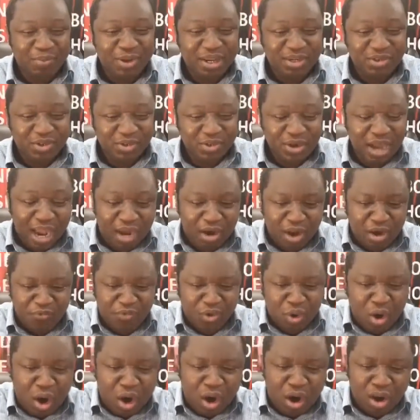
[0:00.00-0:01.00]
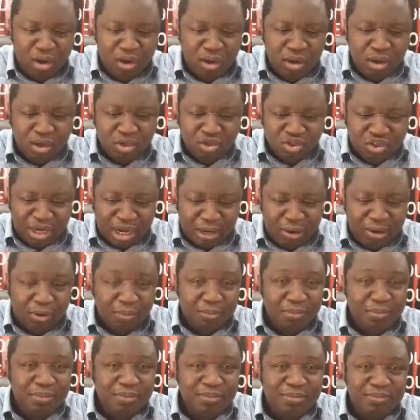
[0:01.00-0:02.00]
God bless you. I love you all.
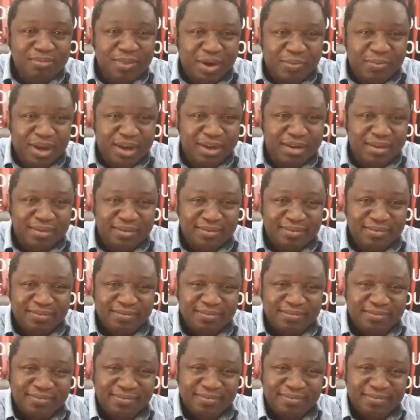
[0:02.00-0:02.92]
Shalom. Bye-bye.